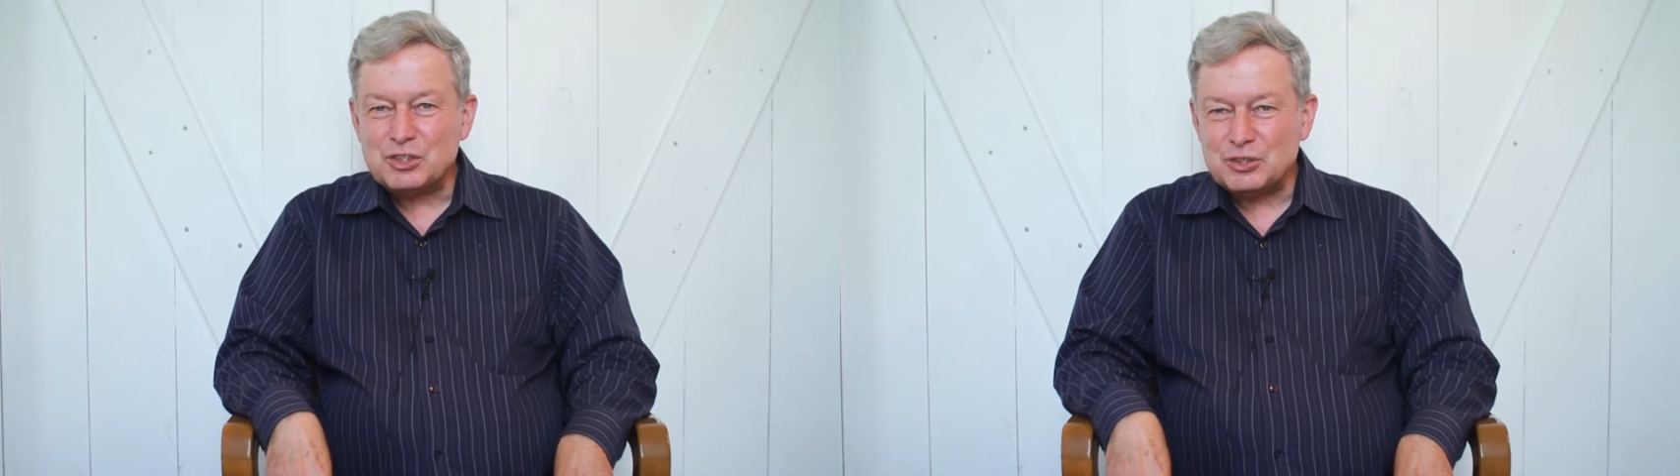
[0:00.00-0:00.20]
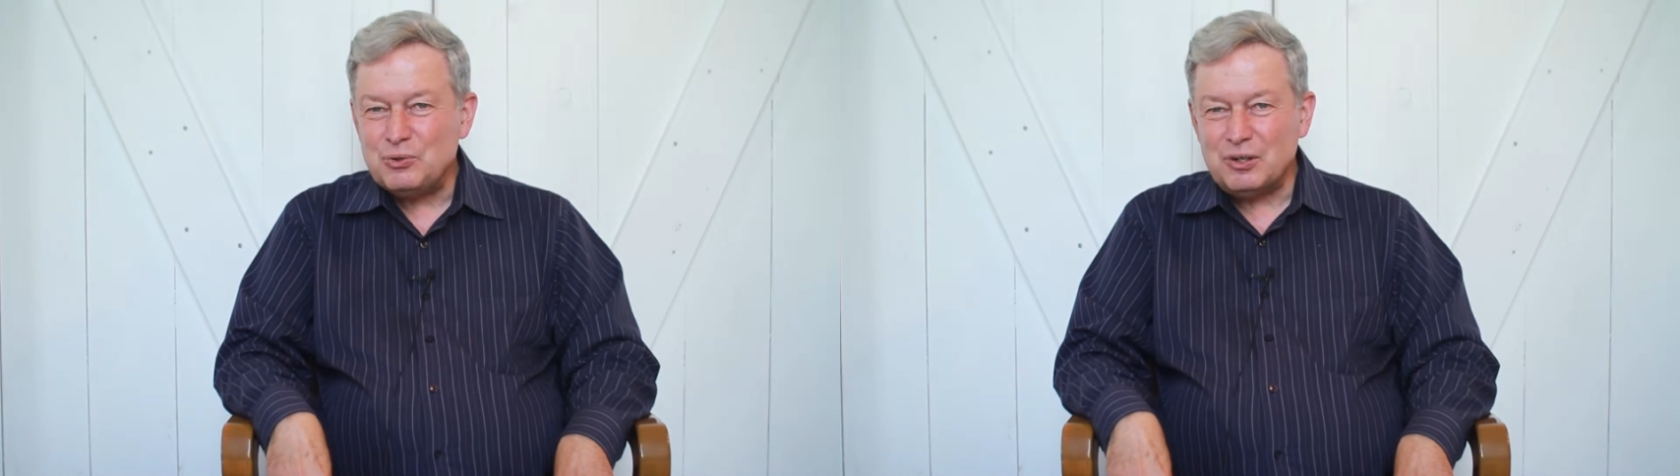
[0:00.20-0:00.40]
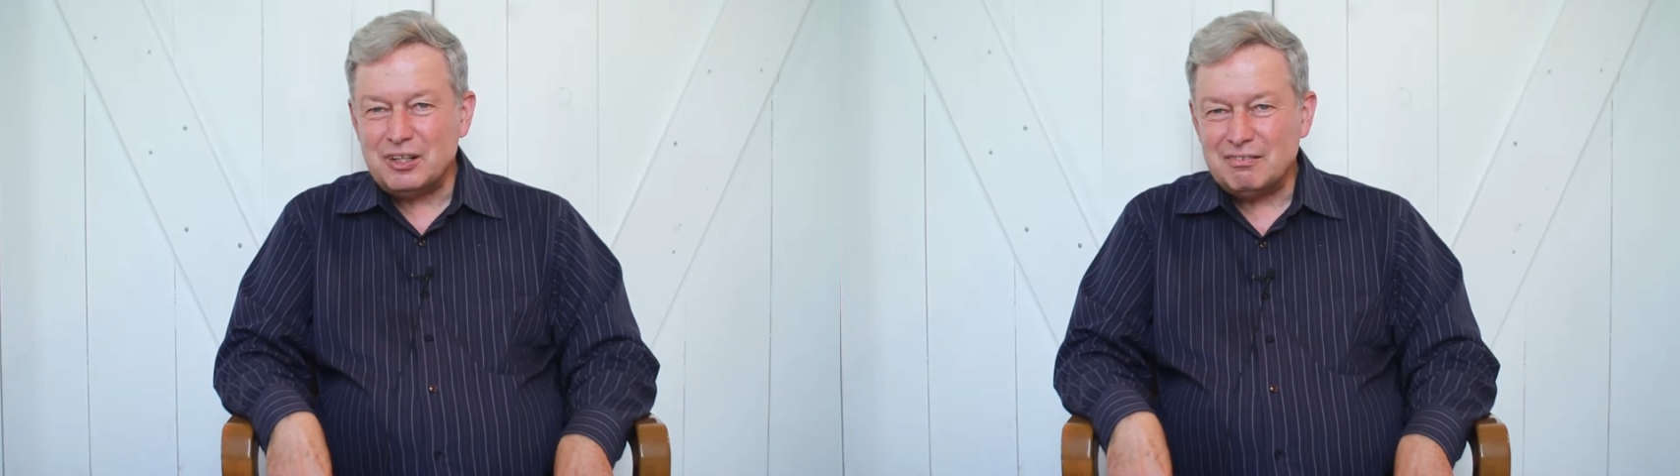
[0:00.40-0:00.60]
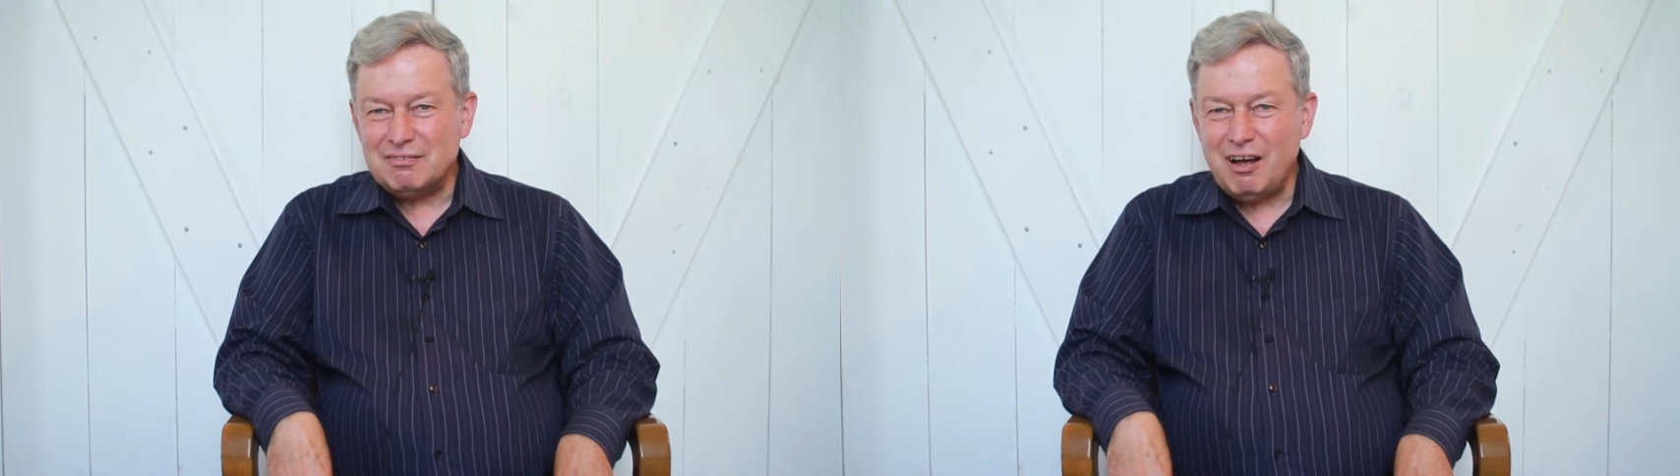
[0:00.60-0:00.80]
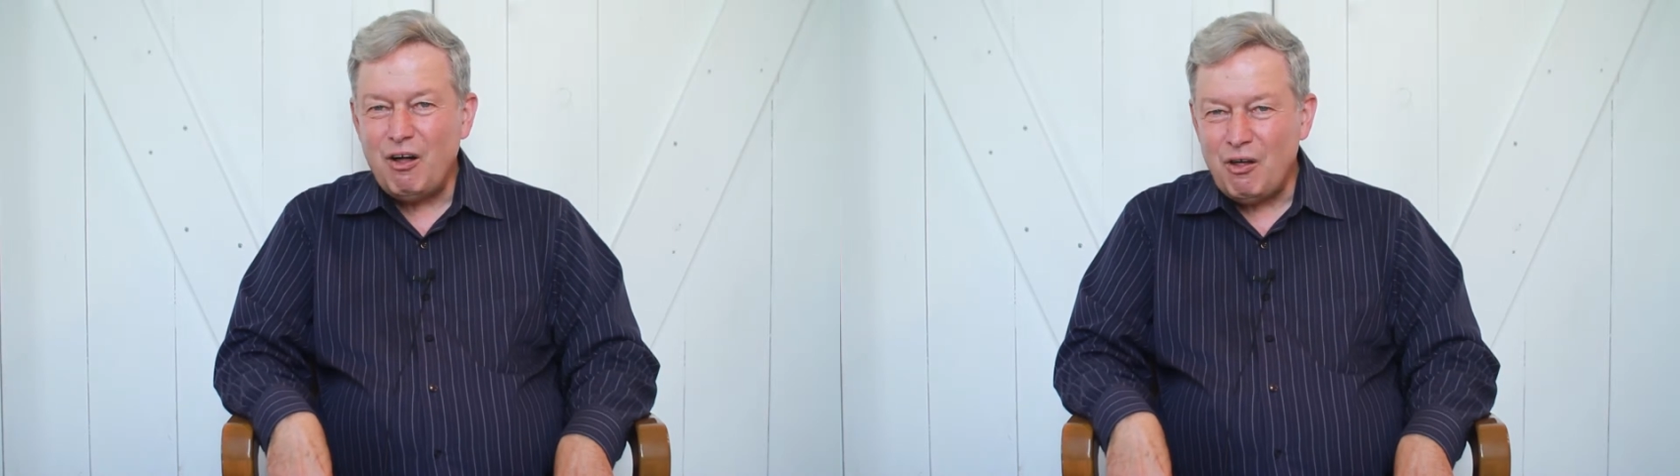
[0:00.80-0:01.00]
story,
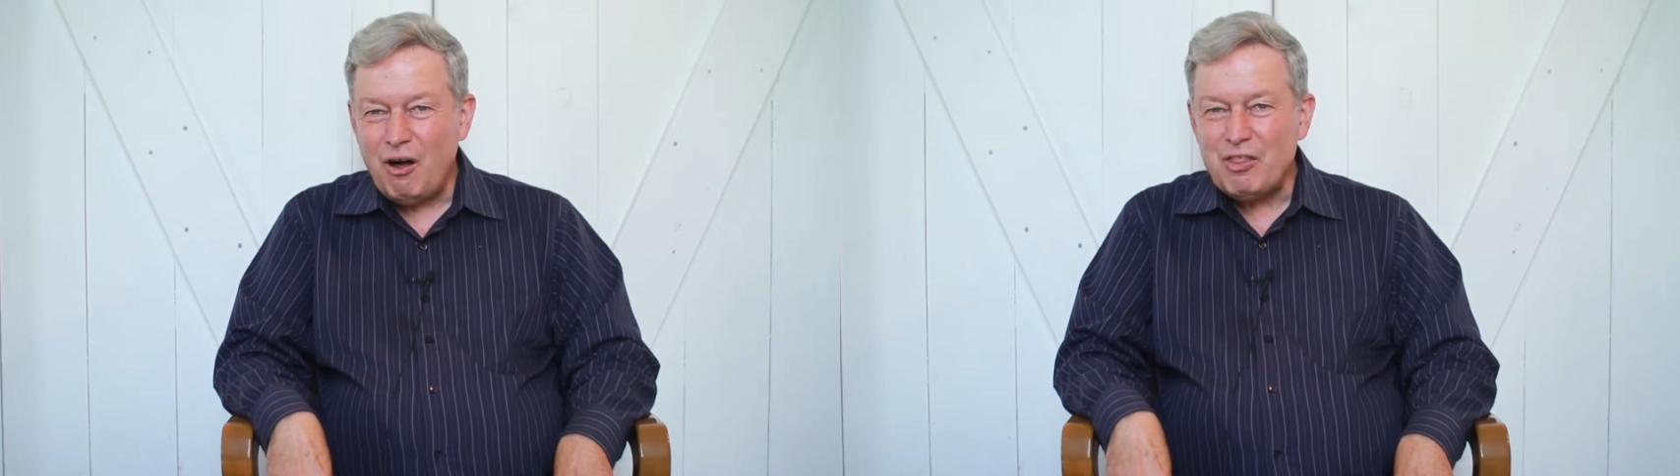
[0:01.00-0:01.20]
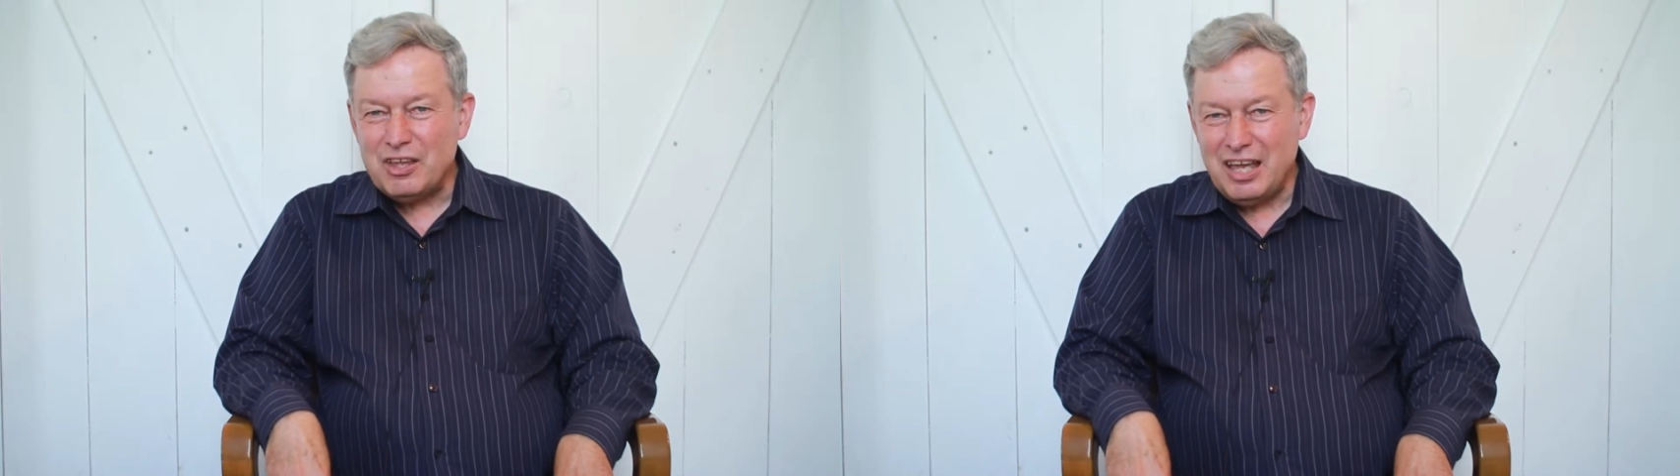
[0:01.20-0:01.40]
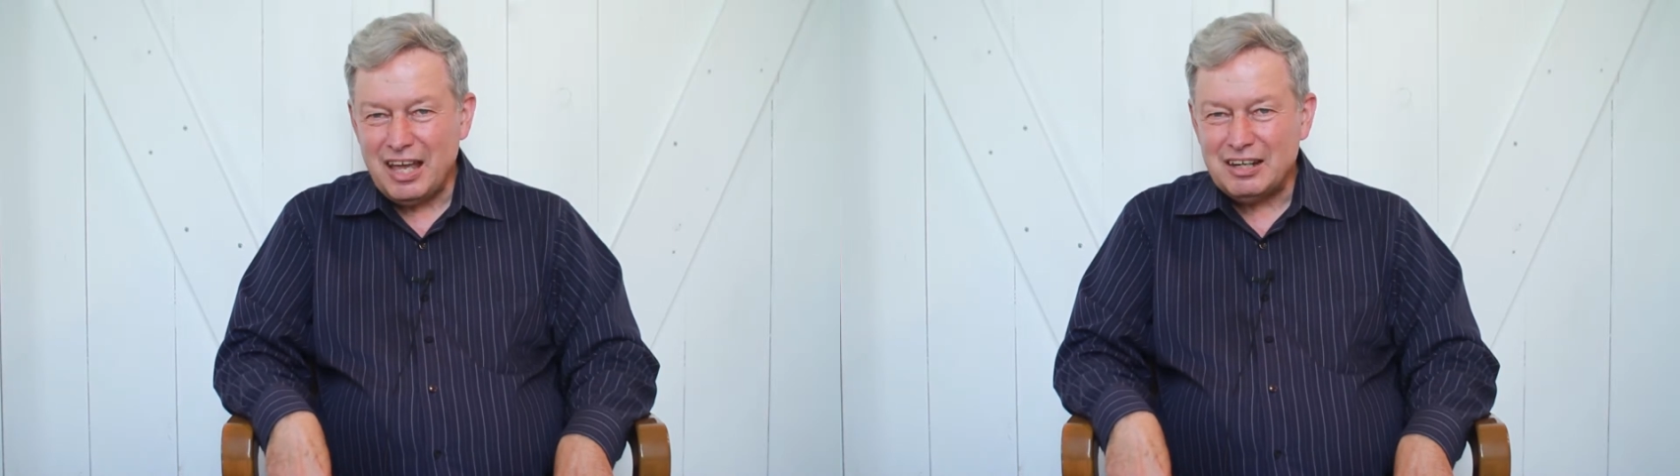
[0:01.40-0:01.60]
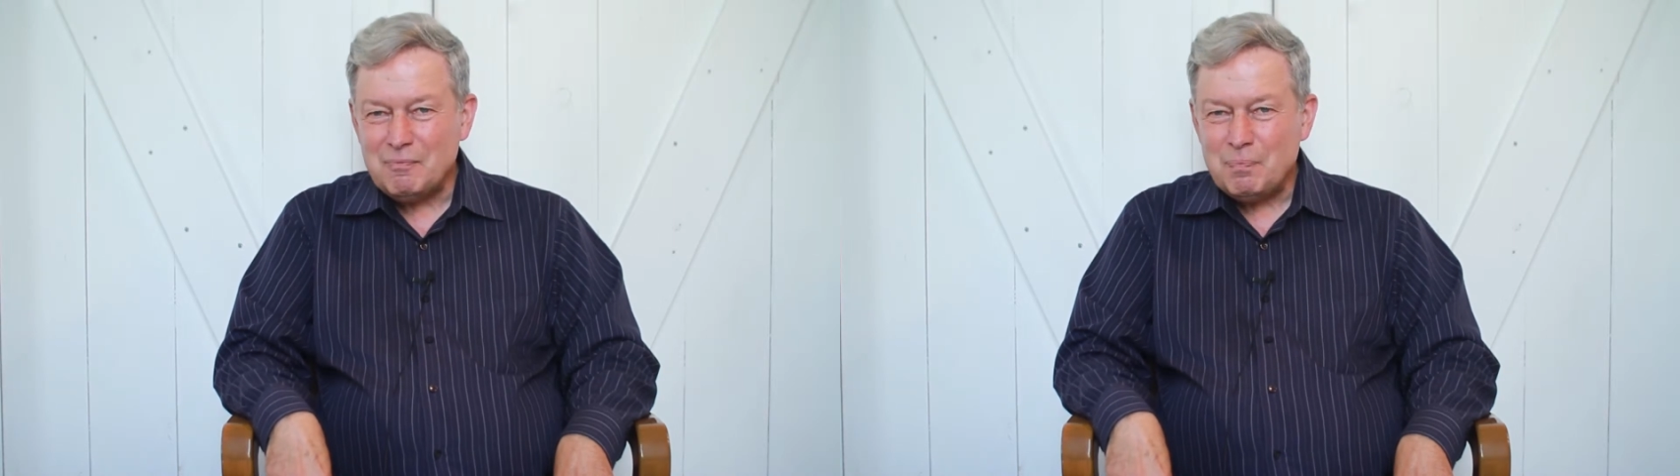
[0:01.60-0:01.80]
all they had.